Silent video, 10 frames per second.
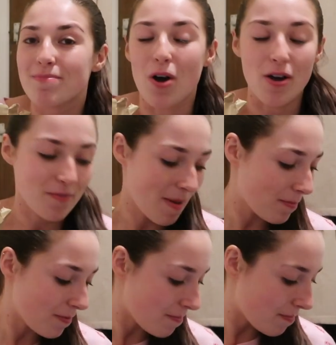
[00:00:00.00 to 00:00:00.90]
But I
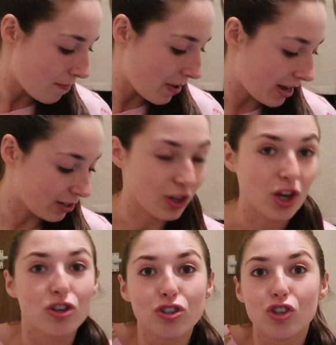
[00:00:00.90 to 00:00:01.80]
remember being like
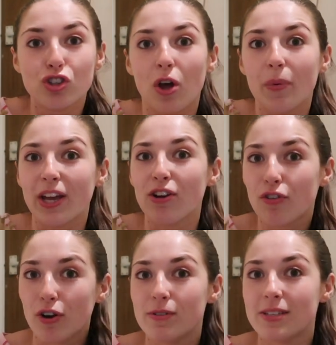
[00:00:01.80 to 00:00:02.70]
so
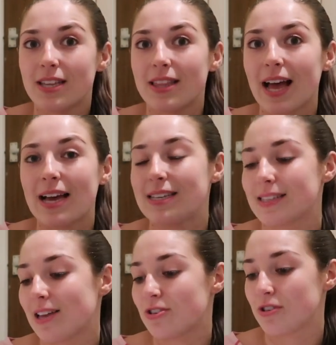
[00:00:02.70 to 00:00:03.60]
engrossed in the case
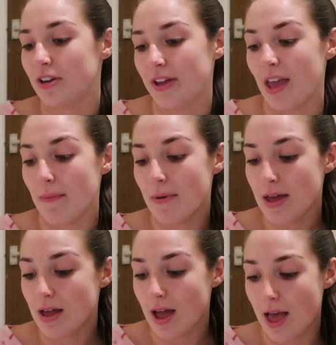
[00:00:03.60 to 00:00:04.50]
last time,
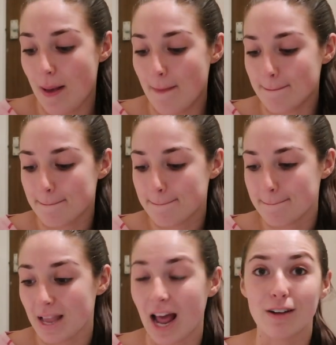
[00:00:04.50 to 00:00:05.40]
and
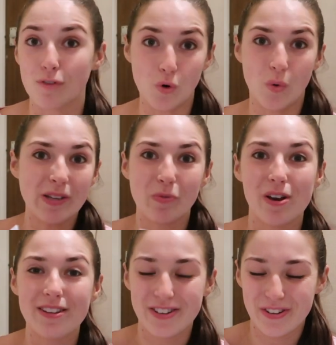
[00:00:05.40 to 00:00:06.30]
I've always
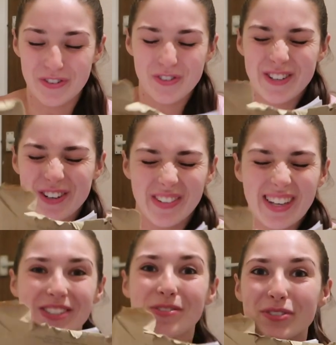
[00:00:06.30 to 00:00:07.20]
wanted to do jury
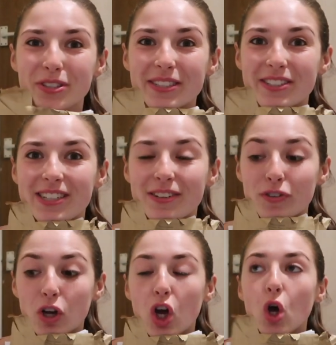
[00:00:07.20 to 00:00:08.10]
service. I'm so excited. I
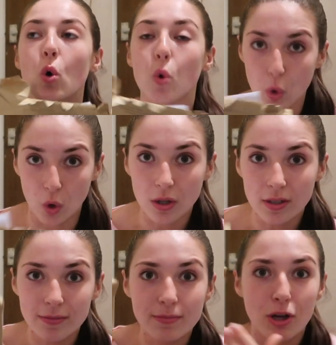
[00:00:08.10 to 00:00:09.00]
feel like all
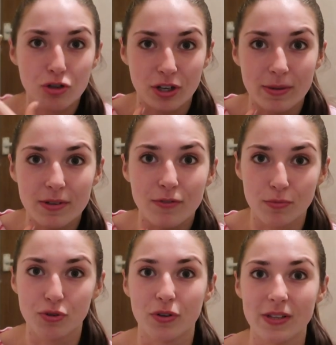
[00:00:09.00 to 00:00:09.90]
my dreams have
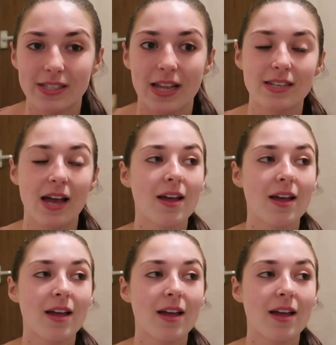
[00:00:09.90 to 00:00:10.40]
come true in this letter.